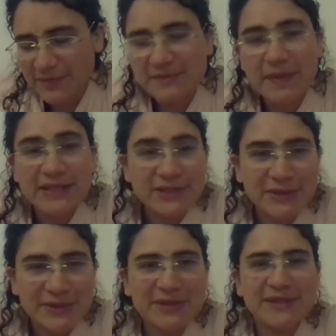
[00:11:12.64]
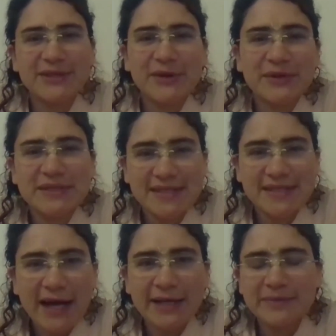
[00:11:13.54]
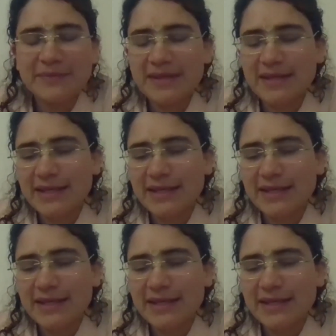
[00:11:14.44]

special in the current time,